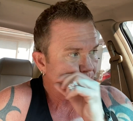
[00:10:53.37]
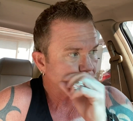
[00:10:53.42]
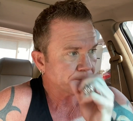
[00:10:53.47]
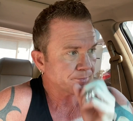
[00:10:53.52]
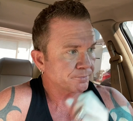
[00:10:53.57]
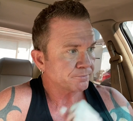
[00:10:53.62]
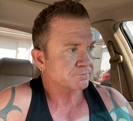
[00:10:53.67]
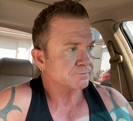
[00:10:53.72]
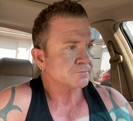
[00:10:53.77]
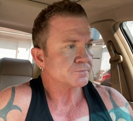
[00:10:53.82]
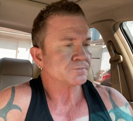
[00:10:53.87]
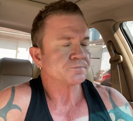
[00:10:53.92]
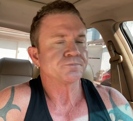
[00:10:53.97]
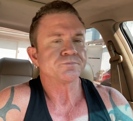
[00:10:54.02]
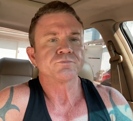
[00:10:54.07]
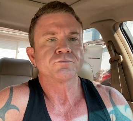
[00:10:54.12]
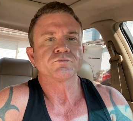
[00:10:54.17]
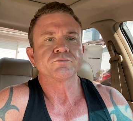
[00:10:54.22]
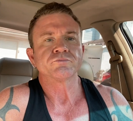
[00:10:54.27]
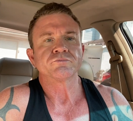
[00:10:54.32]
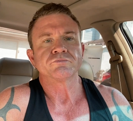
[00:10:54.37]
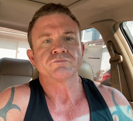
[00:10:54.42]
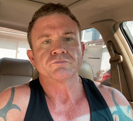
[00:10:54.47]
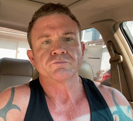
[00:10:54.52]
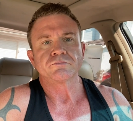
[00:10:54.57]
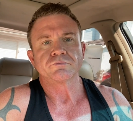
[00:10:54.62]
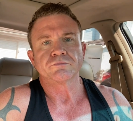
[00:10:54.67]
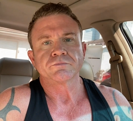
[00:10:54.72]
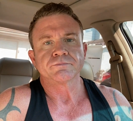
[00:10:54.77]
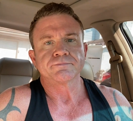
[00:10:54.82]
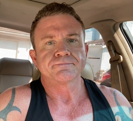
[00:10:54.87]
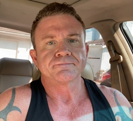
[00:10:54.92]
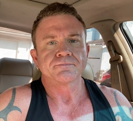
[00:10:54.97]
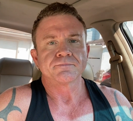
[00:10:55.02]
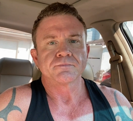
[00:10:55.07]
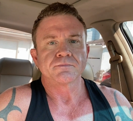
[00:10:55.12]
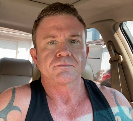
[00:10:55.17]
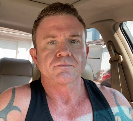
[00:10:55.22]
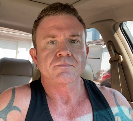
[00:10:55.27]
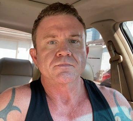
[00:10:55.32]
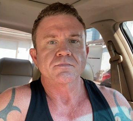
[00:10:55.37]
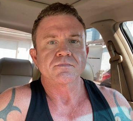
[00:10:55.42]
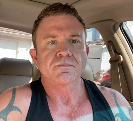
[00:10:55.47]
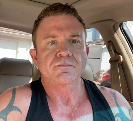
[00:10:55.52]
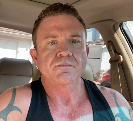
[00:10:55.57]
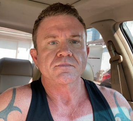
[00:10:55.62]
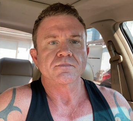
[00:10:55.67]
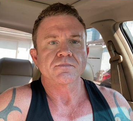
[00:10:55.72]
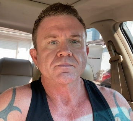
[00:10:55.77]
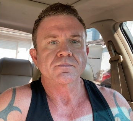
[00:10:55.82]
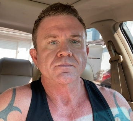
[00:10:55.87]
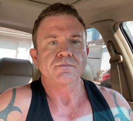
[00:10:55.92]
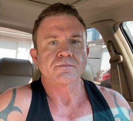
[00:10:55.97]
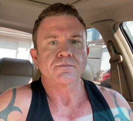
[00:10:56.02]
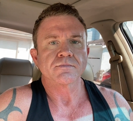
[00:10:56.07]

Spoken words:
[no speech]